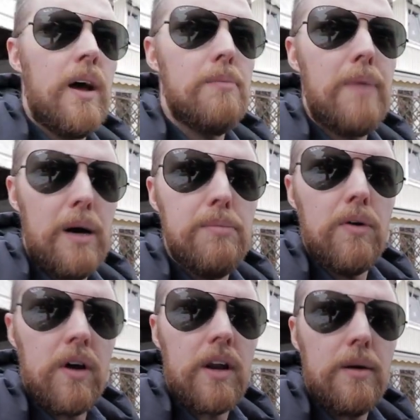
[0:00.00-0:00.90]
ma
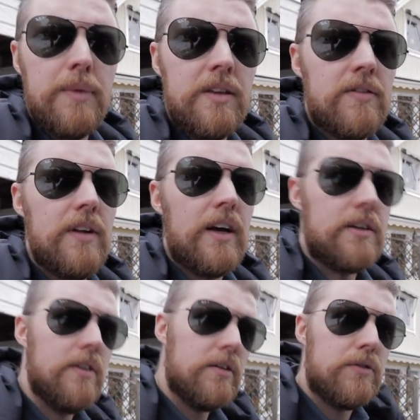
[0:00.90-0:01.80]
bukra means
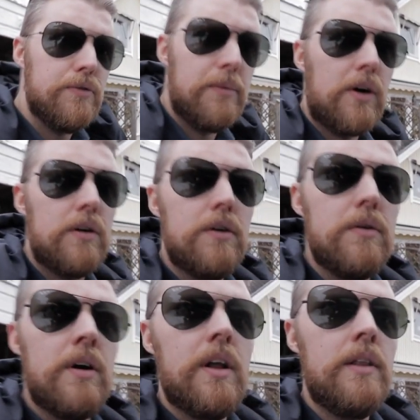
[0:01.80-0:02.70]
like not
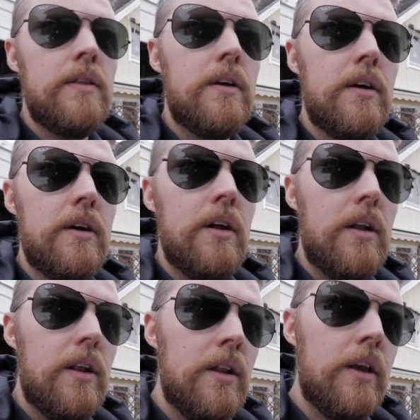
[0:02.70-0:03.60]
tomorrow, and
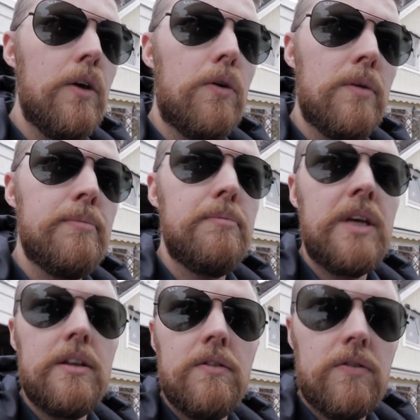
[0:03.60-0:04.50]
yom
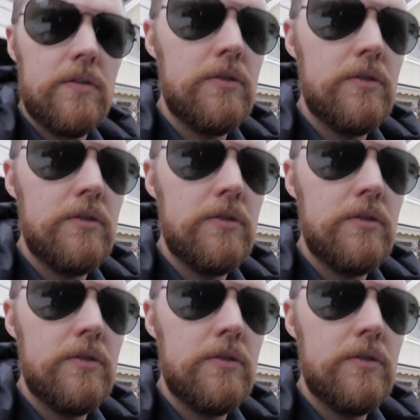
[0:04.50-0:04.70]
means